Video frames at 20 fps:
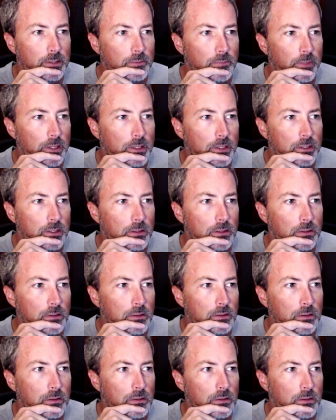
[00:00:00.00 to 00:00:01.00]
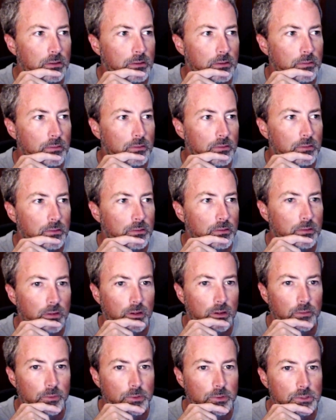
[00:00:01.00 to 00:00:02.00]
make it
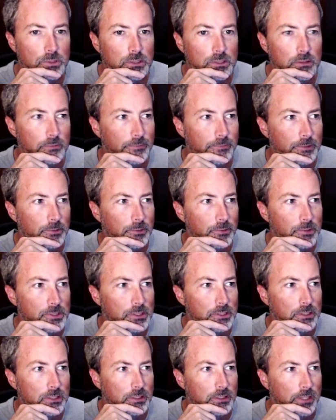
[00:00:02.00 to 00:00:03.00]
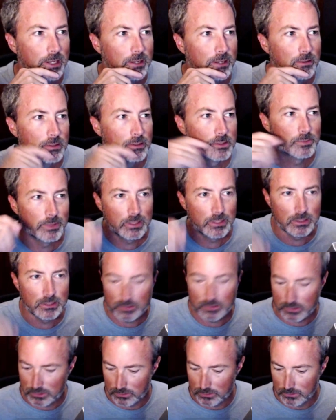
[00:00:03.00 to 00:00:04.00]
almost to the view we're seeing now. Let's make it
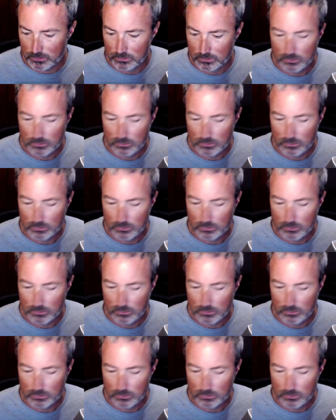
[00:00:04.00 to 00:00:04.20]
2.